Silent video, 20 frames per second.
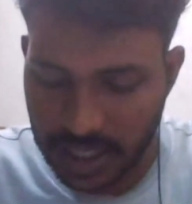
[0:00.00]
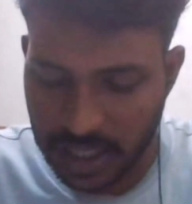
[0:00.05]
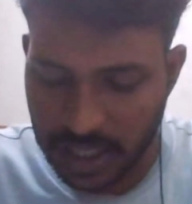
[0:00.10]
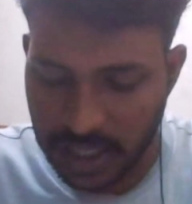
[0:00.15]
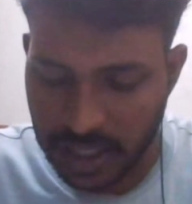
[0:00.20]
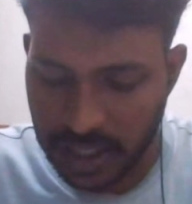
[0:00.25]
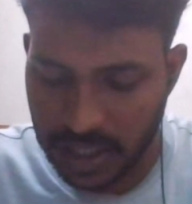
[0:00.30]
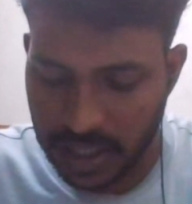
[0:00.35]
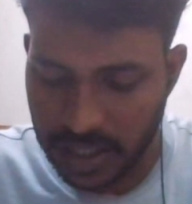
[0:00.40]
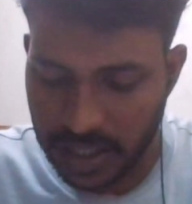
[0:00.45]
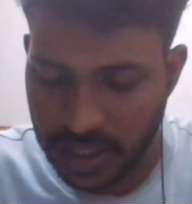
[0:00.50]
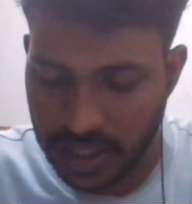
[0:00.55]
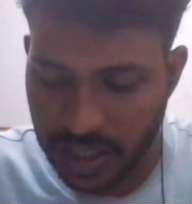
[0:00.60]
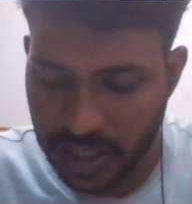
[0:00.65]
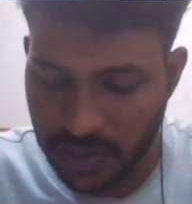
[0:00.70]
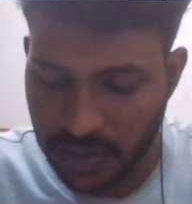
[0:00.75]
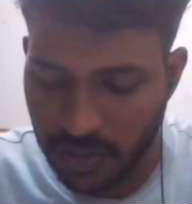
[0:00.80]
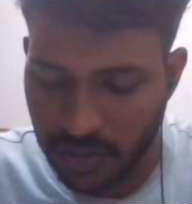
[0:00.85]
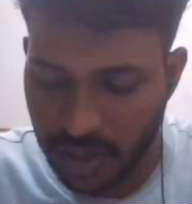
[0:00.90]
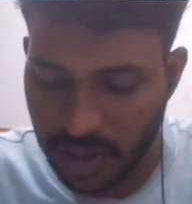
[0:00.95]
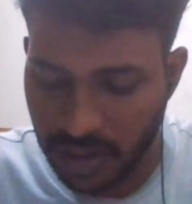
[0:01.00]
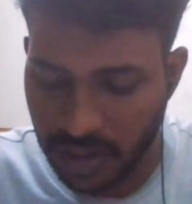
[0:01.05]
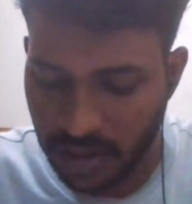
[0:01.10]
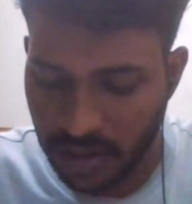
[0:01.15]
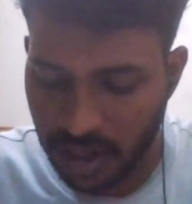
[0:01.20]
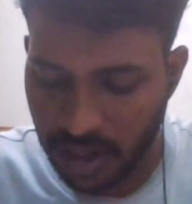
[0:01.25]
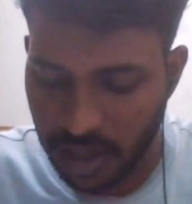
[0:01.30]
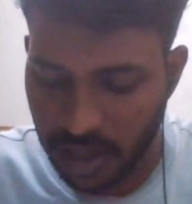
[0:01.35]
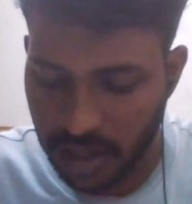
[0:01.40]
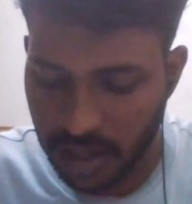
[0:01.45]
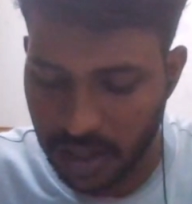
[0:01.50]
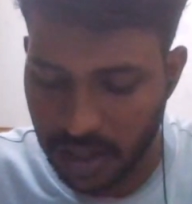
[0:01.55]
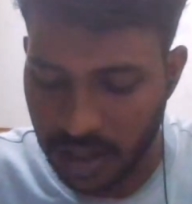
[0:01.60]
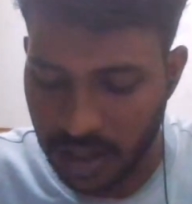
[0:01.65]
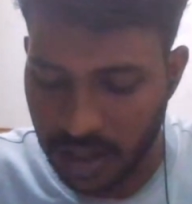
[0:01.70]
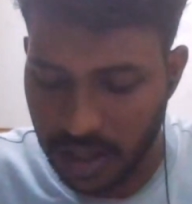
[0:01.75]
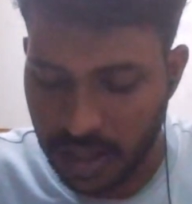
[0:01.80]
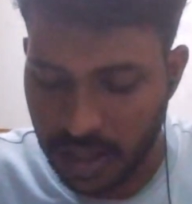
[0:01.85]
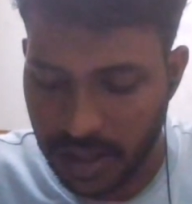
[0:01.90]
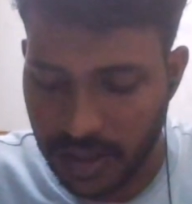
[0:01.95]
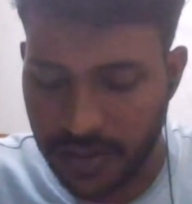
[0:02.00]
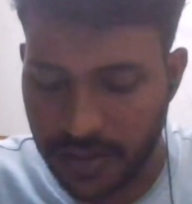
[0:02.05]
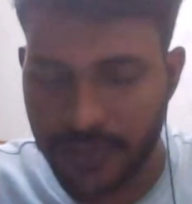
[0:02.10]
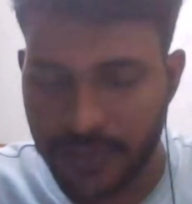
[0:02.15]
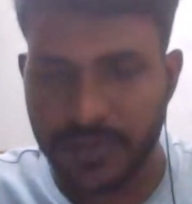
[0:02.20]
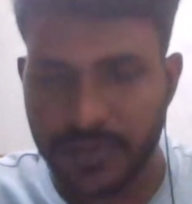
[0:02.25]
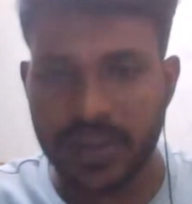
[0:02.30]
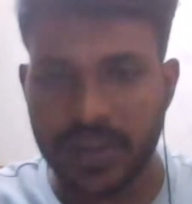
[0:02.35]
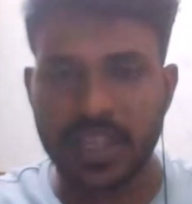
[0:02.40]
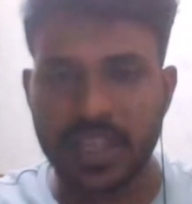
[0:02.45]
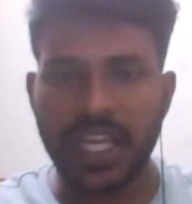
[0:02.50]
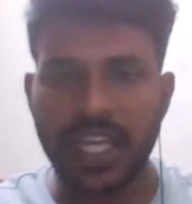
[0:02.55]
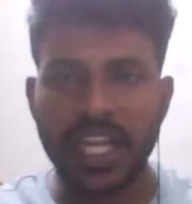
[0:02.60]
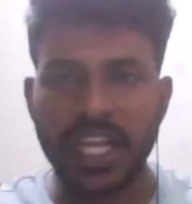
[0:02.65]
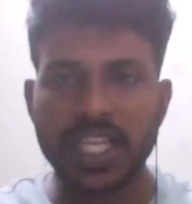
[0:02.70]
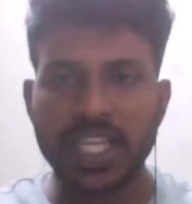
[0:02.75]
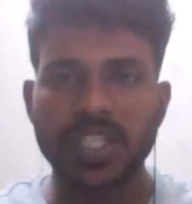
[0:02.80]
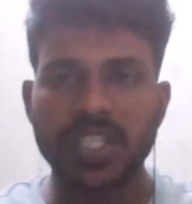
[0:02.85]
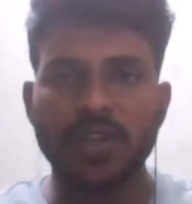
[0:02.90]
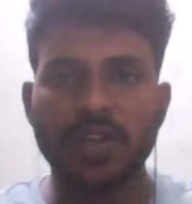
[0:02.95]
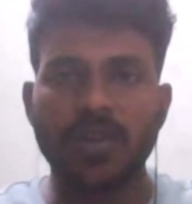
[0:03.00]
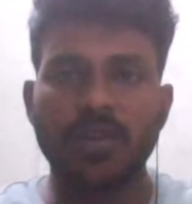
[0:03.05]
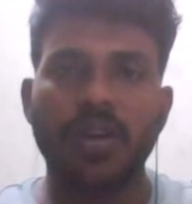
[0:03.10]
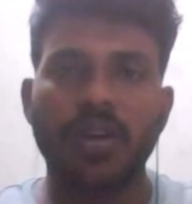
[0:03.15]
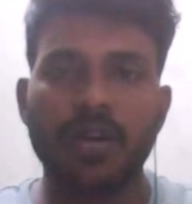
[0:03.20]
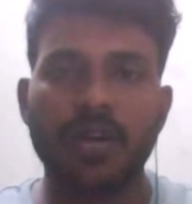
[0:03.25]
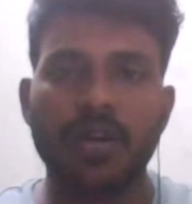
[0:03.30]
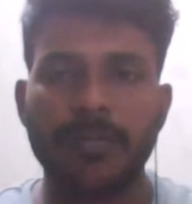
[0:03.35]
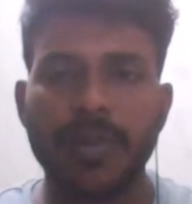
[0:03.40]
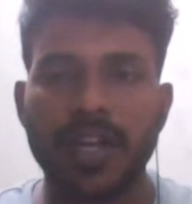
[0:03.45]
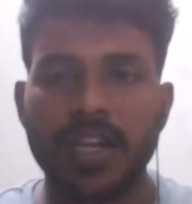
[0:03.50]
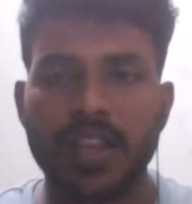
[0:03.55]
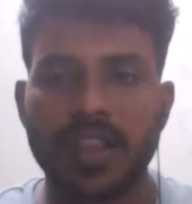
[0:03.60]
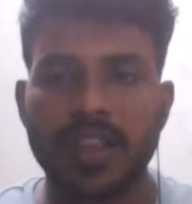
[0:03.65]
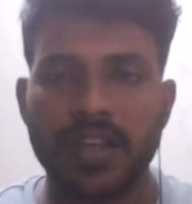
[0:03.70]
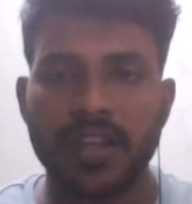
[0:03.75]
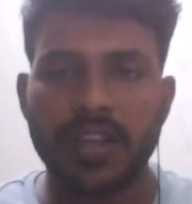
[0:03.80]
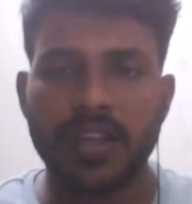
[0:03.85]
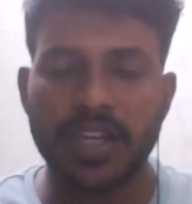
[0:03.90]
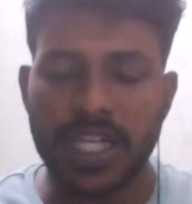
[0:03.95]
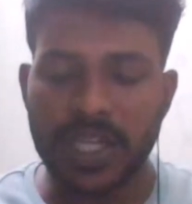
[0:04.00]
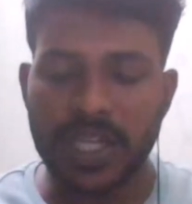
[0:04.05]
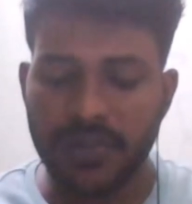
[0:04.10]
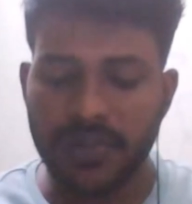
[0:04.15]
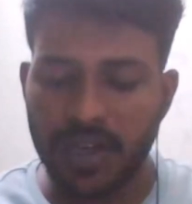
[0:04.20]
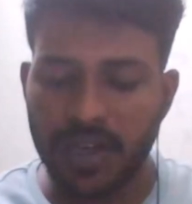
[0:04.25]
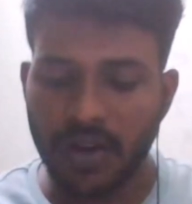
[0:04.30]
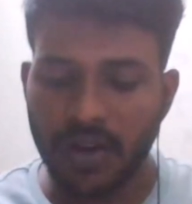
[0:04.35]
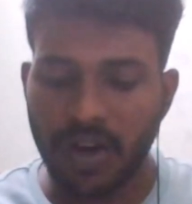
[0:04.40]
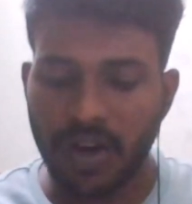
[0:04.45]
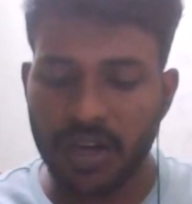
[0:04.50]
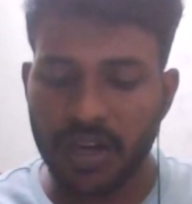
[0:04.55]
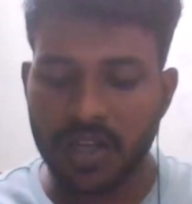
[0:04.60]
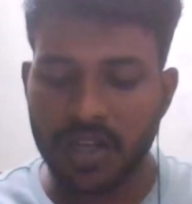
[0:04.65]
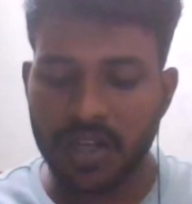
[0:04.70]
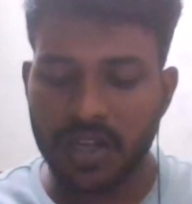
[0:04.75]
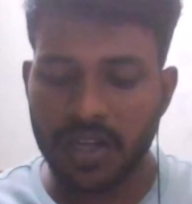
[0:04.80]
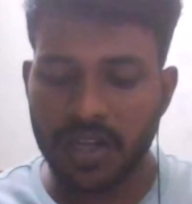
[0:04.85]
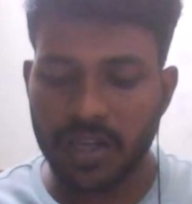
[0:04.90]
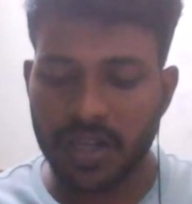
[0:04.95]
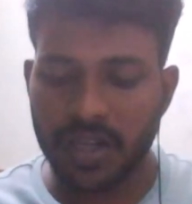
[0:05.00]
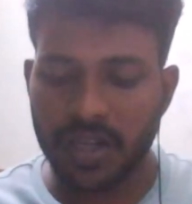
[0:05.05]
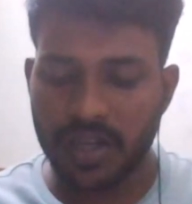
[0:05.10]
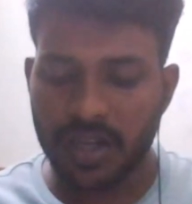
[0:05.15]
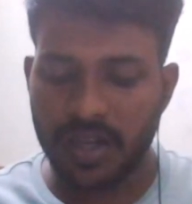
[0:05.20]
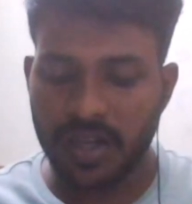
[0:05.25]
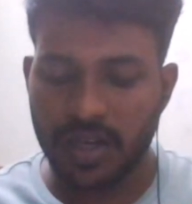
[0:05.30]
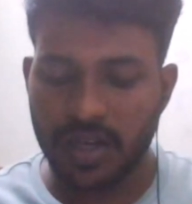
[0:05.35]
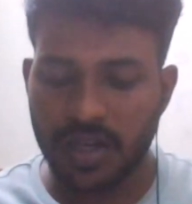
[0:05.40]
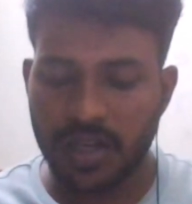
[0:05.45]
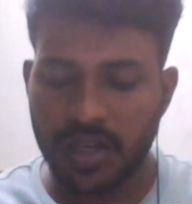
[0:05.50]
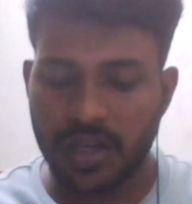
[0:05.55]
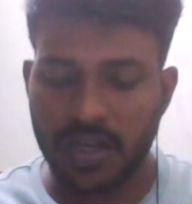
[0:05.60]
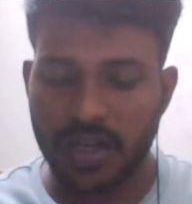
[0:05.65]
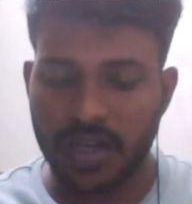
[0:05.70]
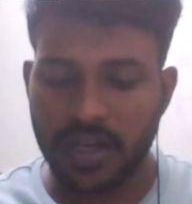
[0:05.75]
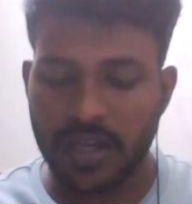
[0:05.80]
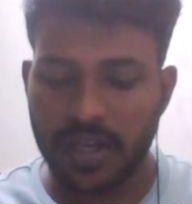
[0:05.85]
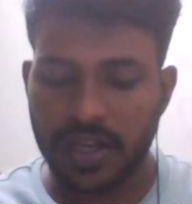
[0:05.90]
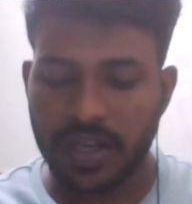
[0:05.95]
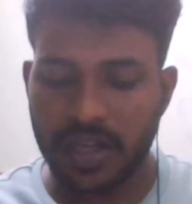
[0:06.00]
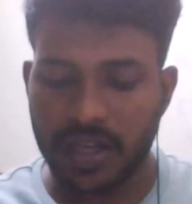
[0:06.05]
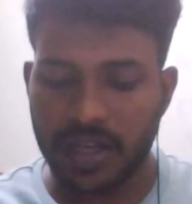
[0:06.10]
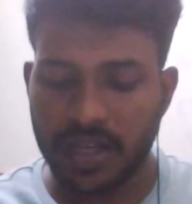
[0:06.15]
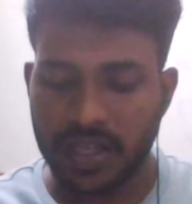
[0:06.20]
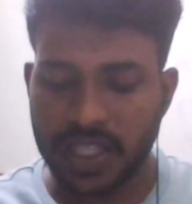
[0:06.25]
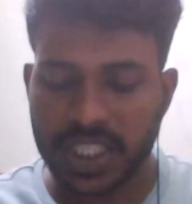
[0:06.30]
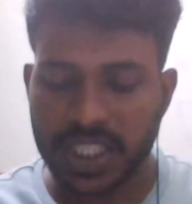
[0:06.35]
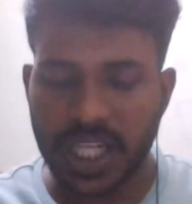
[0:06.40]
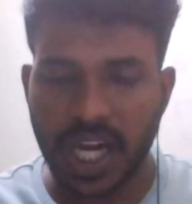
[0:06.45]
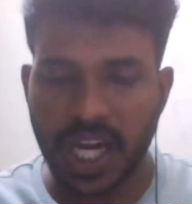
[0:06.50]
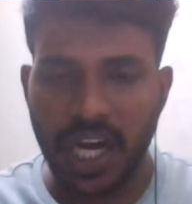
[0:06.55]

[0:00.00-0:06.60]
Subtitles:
It's a time period of 10 nanoseconds. It starts from zero. Like that, it is going on.